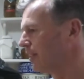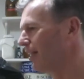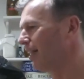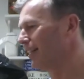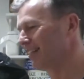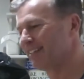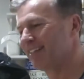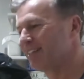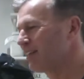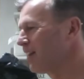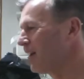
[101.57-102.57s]

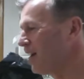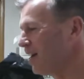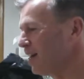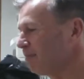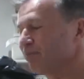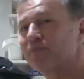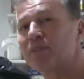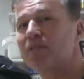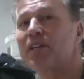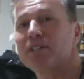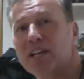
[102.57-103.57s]
The
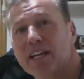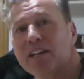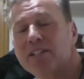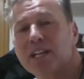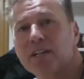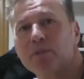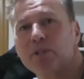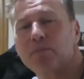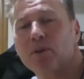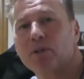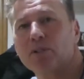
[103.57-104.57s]
reason I go a sandwich
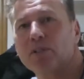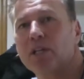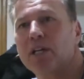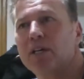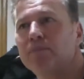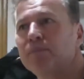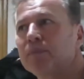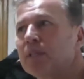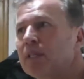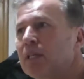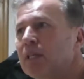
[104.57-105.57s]
box,
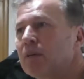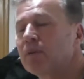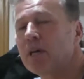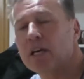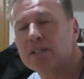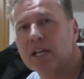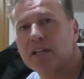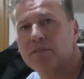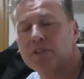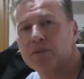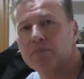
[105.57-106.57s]
we are a day
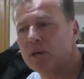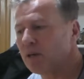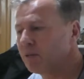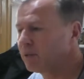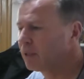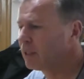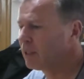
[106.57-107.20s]
fishing boat.